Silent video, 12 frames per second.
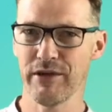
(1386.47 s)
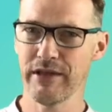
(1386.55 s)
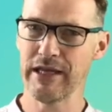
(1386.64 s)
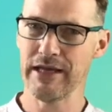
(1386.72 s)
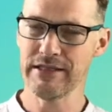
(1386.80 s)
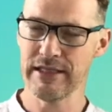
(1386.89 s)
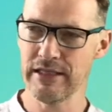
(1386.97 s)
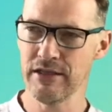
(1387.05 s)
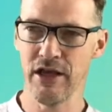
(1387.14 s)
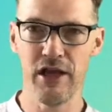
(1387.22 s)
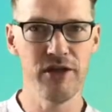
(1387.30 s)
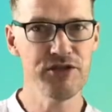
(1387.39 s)
whether that's
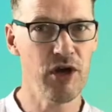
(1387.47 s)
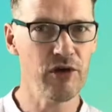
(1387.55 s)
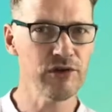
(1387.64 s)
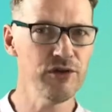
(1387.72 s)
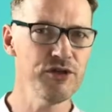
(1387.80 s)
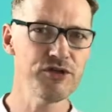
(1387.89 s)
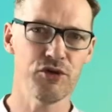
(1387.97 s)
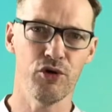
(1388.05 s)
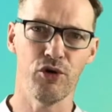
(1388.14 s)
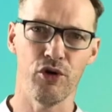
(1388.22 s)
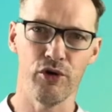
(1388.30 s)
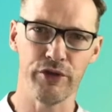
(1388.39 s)
in uh, toddlers
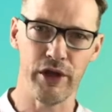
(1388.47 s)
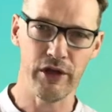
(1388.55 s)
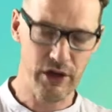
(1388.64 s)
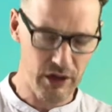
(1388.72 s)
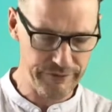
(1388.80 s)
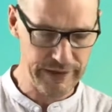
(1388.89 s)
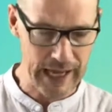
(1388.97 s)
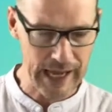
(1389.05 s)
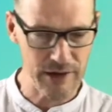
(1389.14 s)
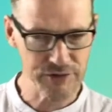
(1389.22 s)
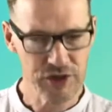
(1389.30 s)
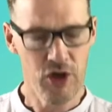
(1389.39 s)
or the coffee
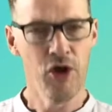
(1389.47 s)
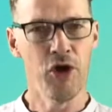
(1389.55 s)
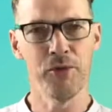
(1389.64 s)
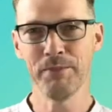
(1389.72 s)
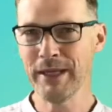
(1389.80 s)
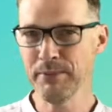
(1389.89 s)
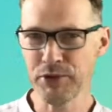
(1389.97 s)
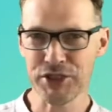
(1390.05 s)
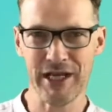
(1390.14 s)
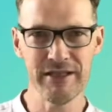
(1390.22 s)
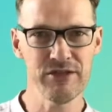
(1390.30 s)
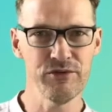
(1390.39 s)
house or people
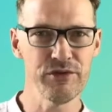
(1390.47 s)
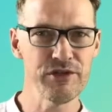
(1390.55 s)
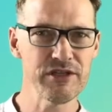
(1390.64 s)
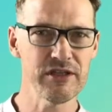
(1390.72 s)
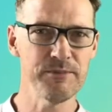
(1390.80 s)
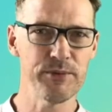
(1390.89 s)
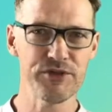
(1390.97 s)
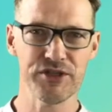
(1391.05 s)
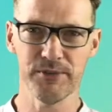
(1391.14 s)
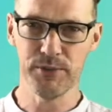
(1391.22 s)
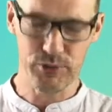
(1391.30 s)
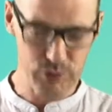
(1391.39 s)
chatting to others at the bus
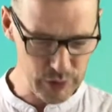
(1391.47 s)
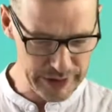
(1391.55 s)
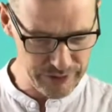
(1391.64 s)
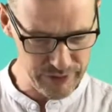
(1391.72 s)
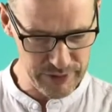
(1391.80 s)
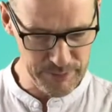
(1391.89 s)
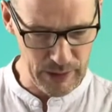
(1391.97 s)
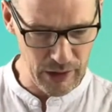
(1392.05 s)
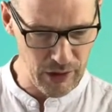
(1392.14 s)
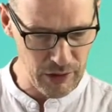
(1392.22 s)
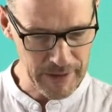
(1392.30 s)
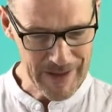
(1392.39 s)
stop or walking through the
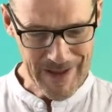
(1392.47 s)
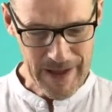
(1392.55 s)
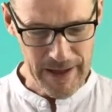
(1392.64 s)
park.